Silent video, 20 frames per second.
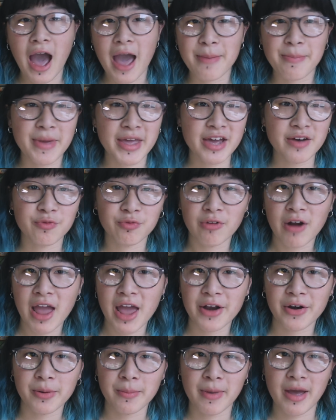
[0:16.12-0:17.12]
may have
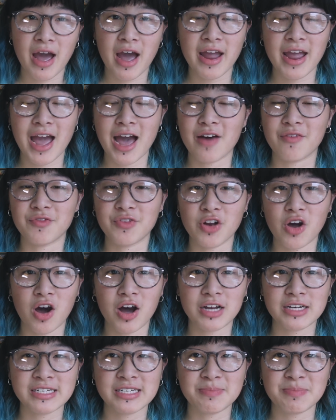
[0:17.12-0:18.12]
read or I have
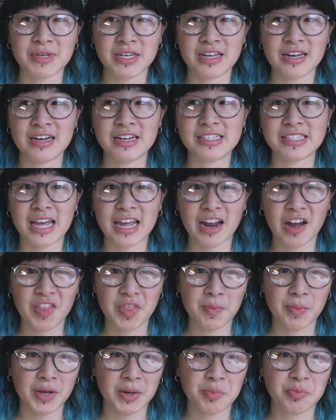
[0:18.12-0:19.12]
not because I got
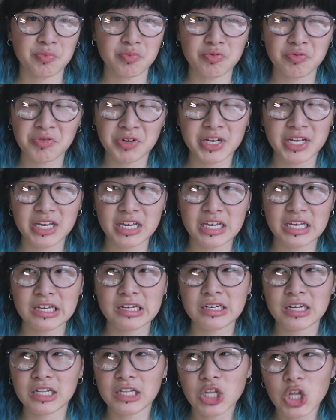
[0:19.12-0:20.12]
them like
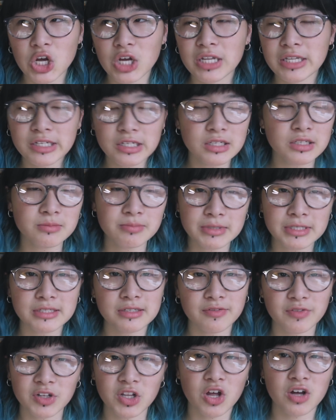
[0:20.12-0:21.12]
a little bit
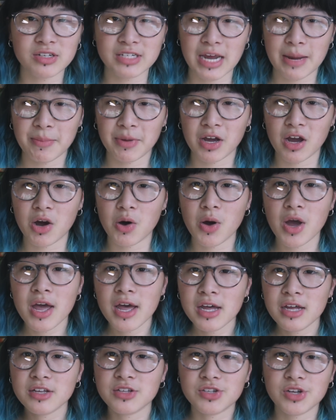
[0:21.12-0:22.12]
of a long time ago.
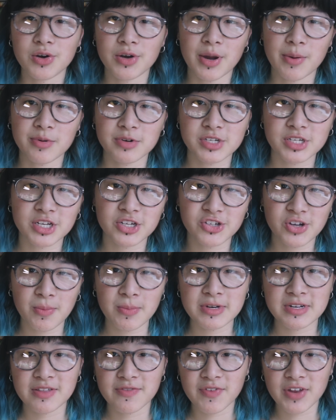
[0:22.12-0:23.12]
So yeah, we're just going to jump
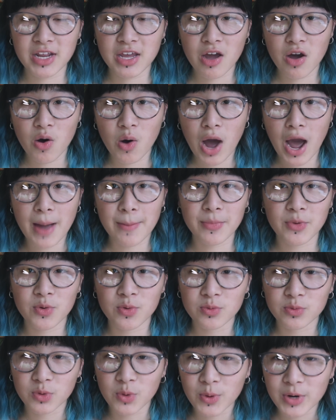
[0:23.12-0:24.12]
into the video.
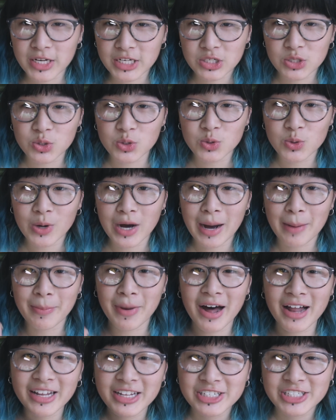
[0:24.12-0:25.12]
I'm going to
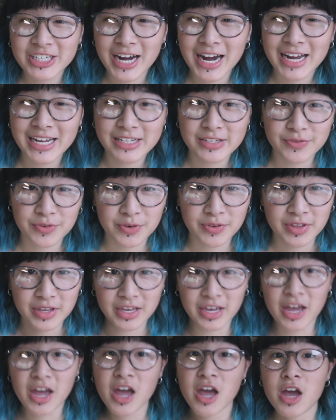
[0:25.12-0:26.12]
apologize for
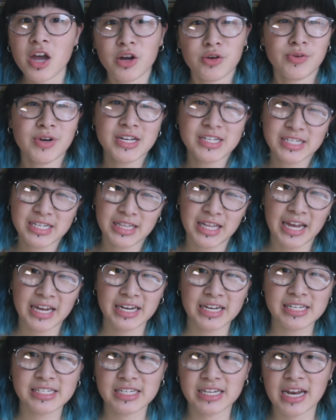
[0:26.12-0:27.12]
the crazy
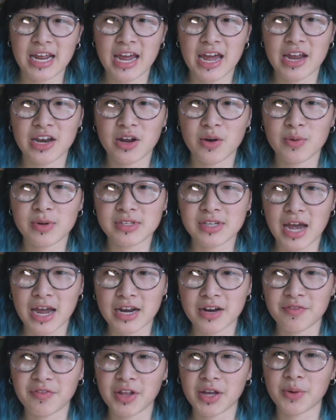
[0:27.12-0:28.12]
lighting today. I know it's
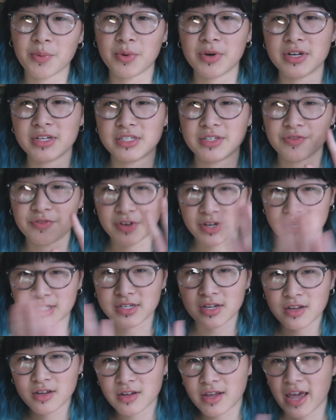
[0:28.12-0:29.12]
kind of like we're in a
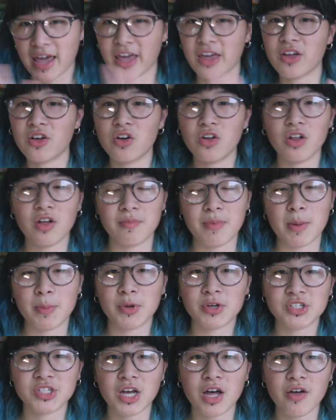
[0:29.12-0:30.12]
different angle of my
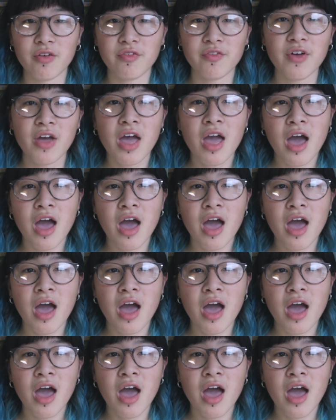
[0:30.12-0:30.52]
bookshelf.